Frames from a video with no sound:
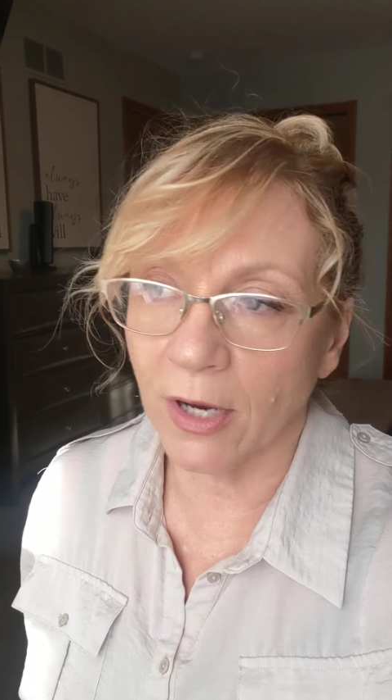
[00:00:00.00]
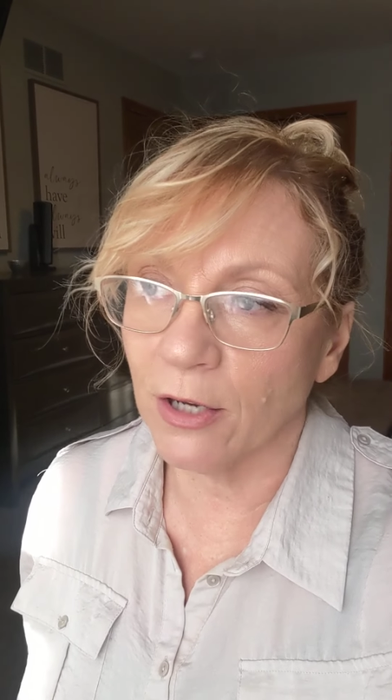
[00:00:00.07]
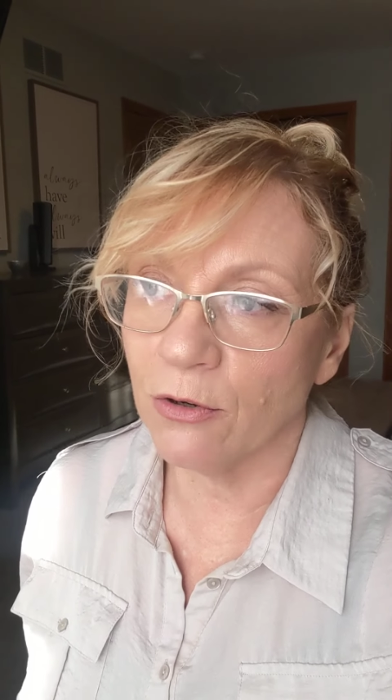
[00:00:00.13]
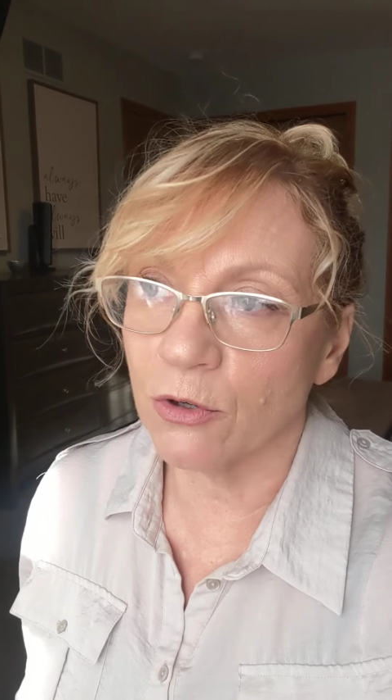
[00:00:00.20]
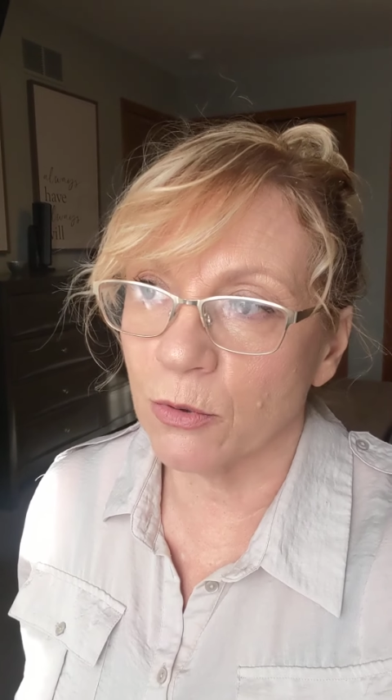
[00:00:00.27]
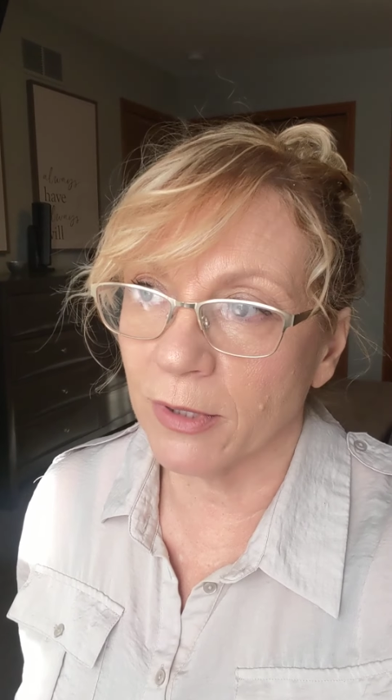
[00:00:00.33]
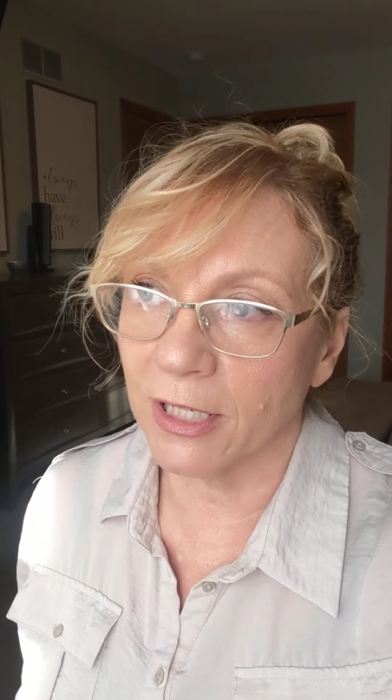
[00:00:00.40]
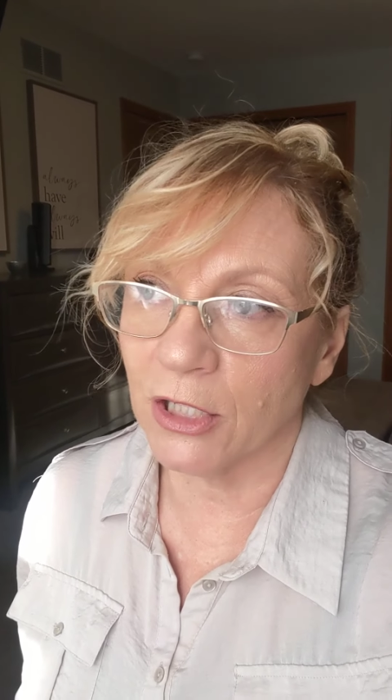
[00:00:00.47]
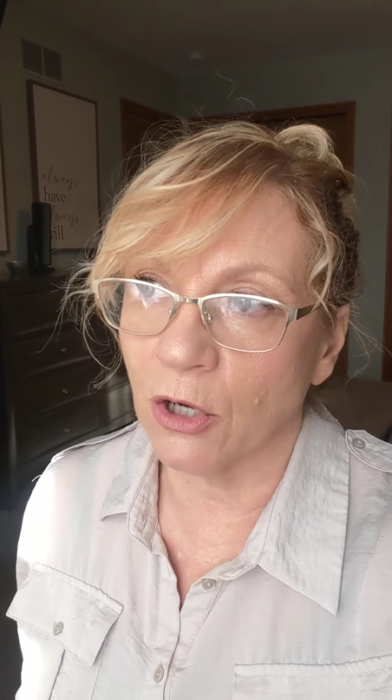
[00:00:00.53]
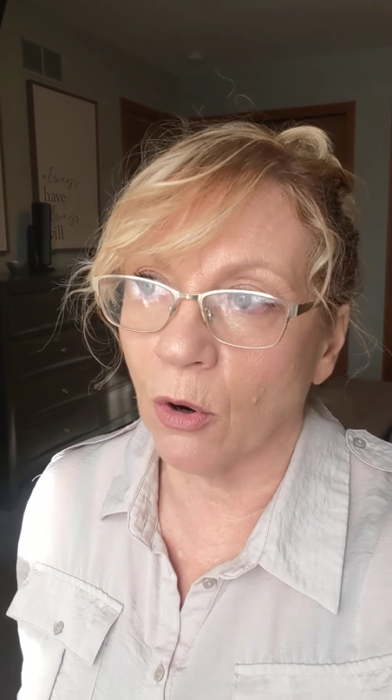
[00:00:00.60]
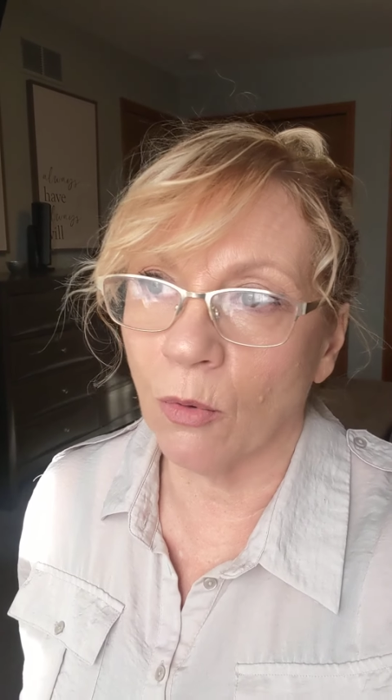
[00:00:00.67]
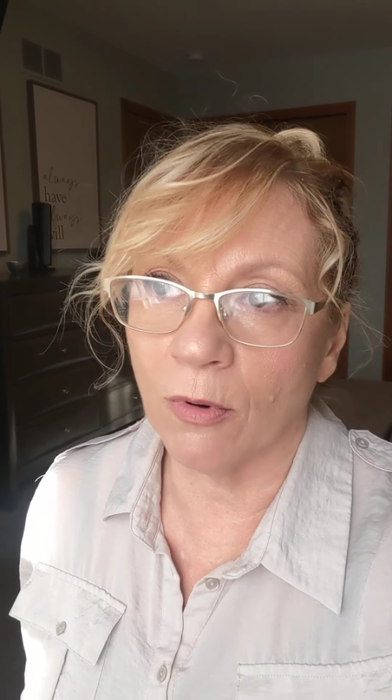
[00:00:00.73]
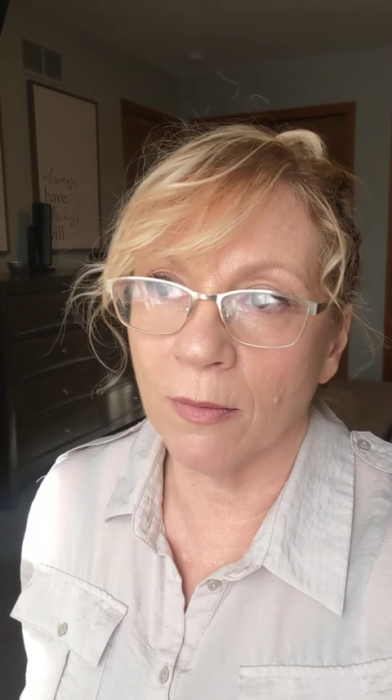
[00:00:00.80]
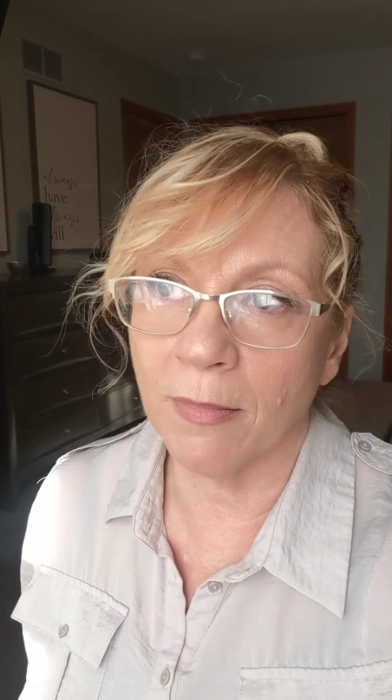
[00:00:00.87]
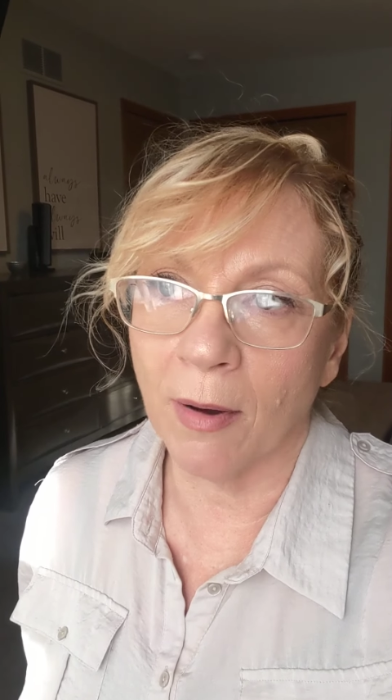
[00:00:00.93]
I usually
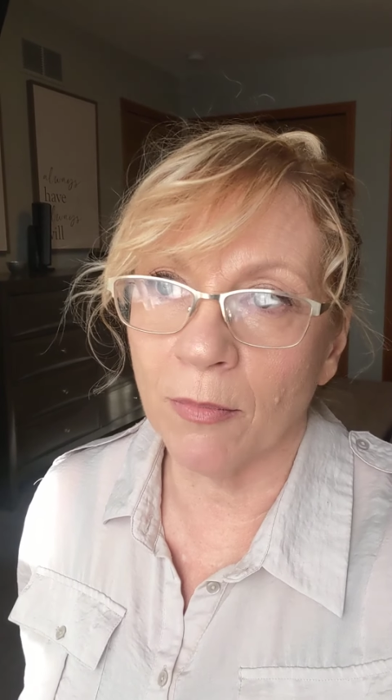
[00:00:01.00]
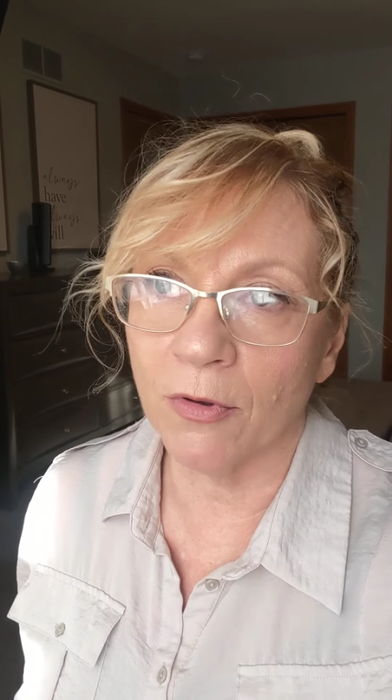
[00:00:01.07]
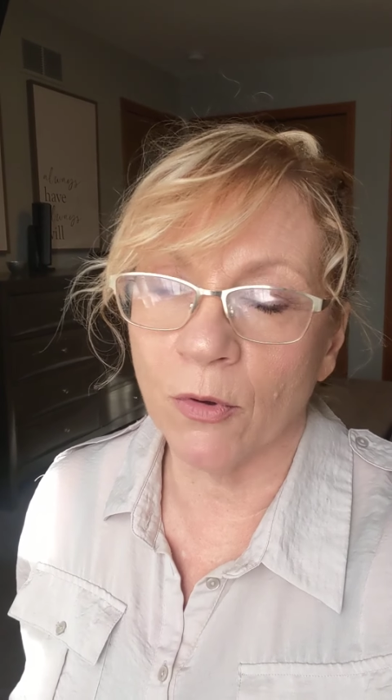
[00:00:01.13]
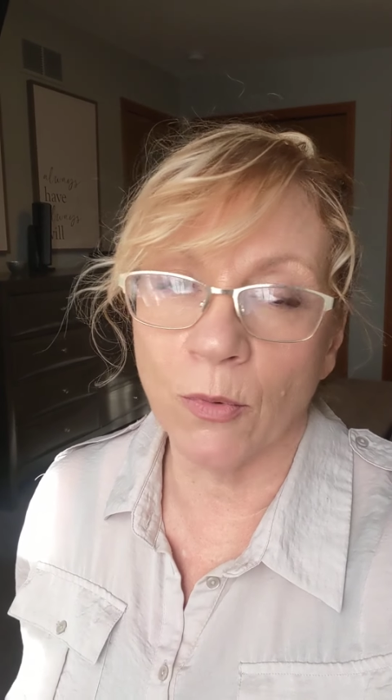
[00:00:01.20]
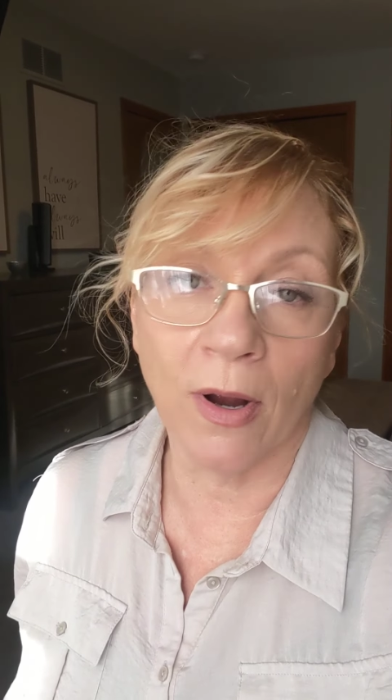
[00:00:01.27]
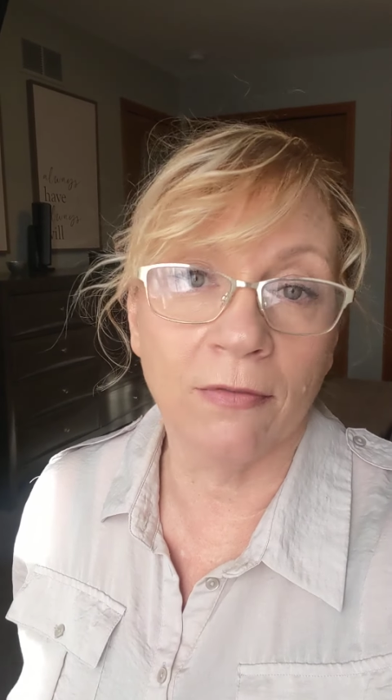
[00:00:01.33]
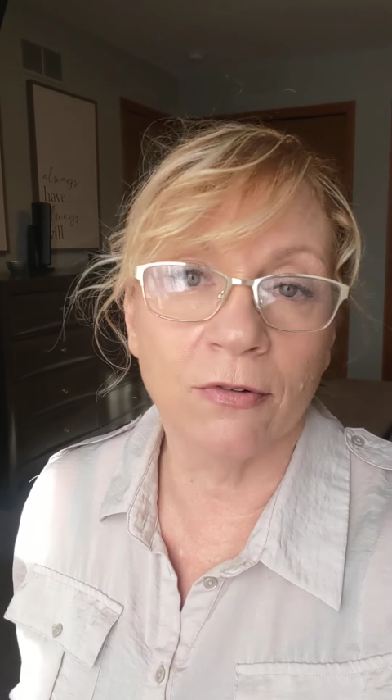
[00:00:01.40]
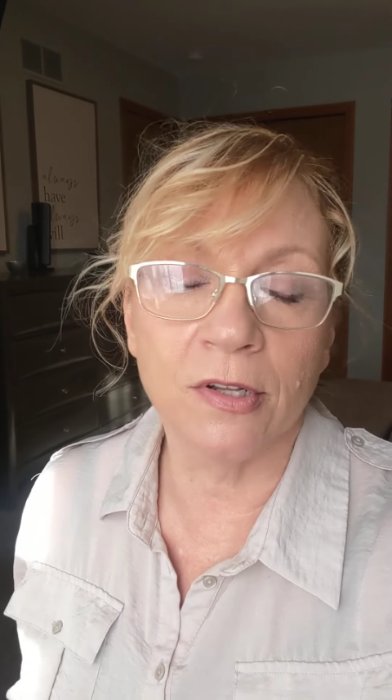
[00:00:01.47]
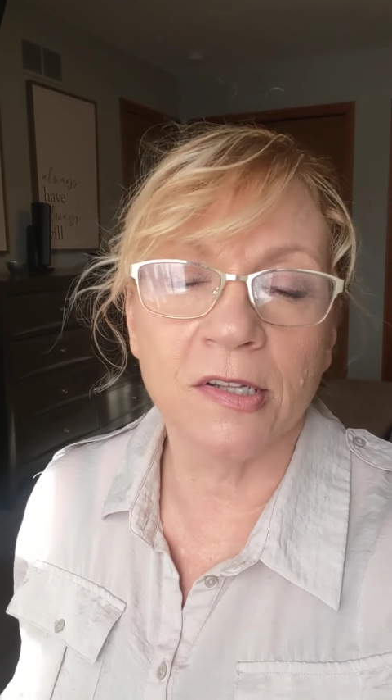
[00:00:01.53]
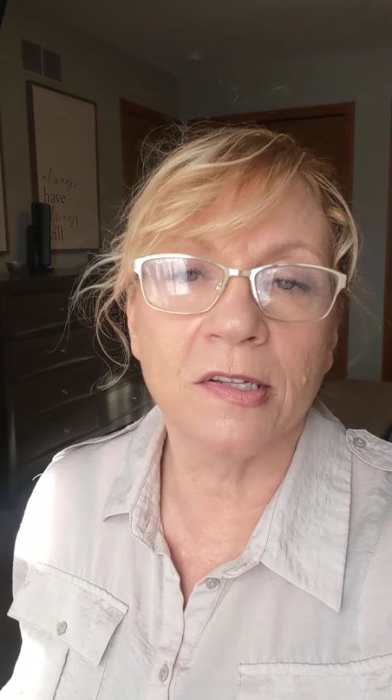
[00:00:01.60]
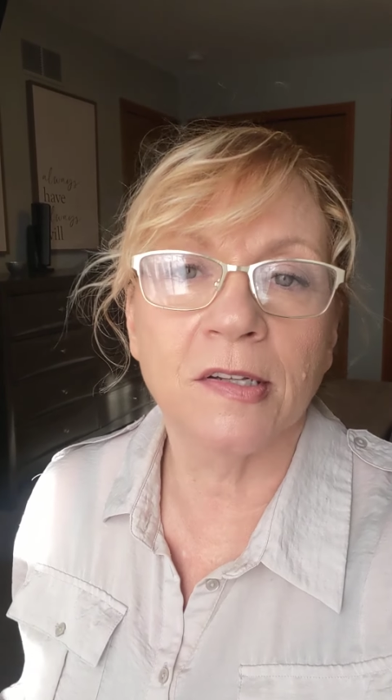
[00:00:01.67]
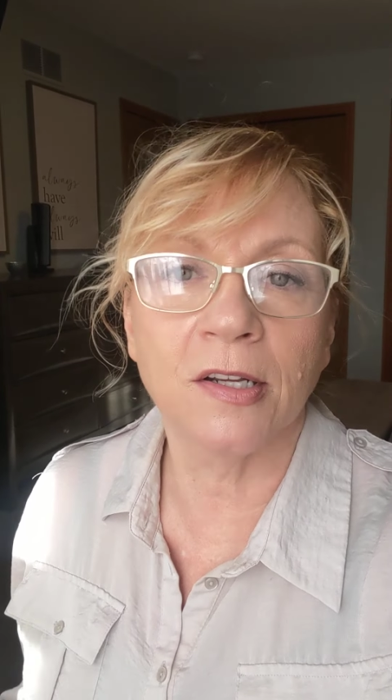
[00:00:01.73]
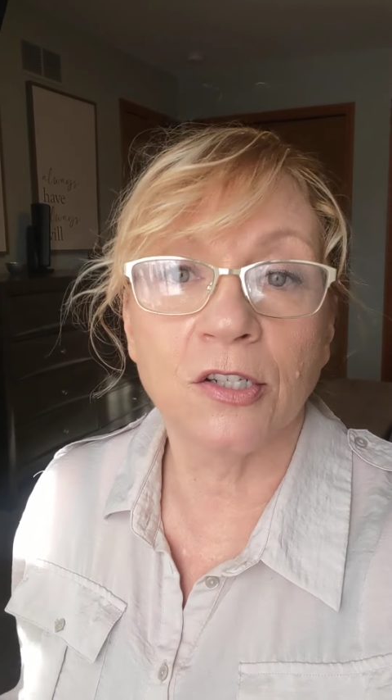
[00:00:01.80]
don't remember the references,